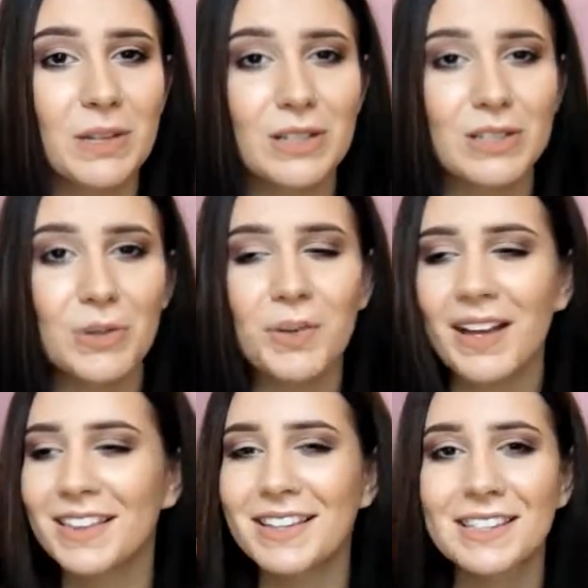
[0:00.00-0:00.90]
because you
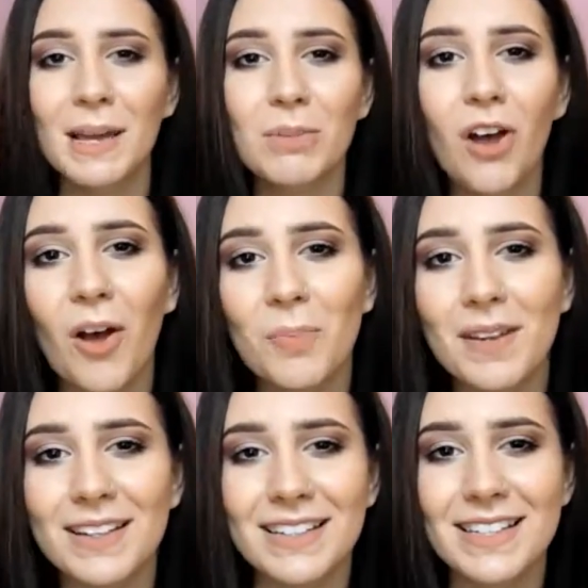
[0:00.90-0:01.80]
like the same
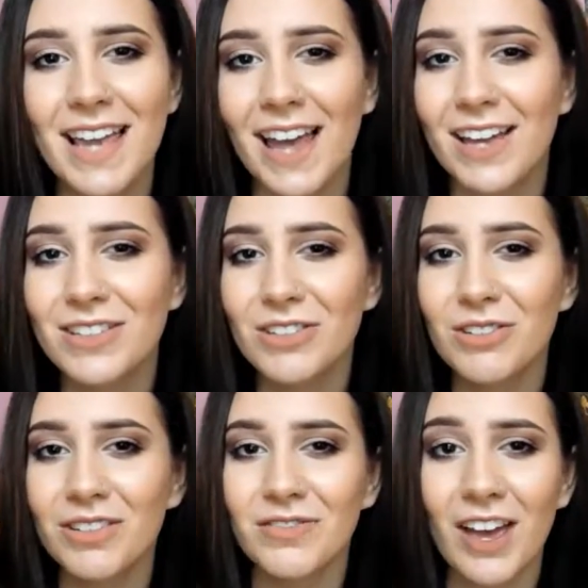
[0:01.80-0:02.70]
toppings as
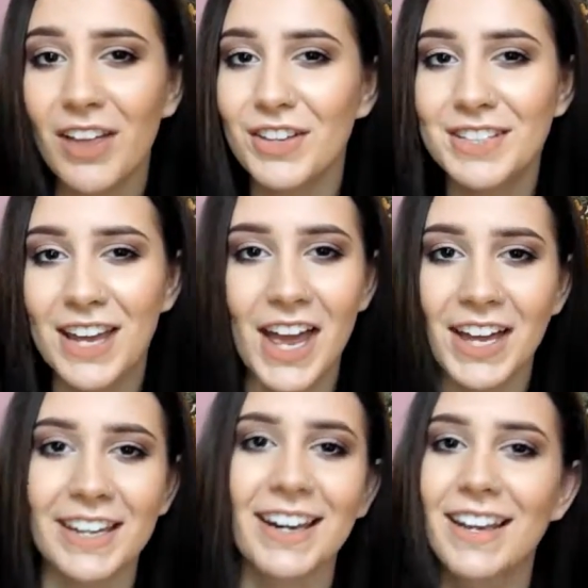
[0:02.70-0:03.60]
your
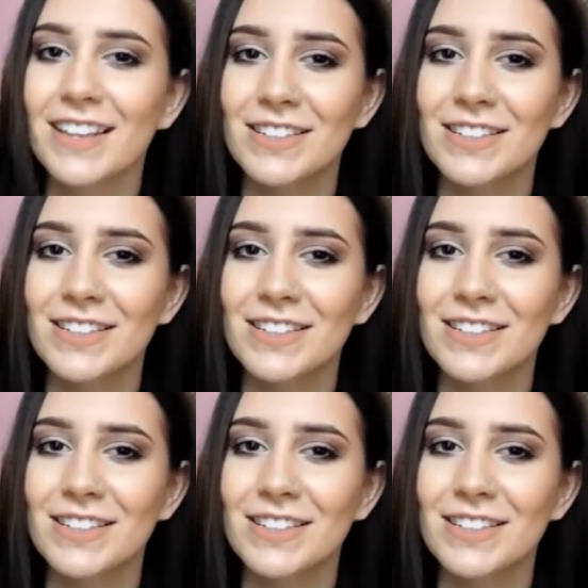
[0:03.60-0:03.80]
Valentine.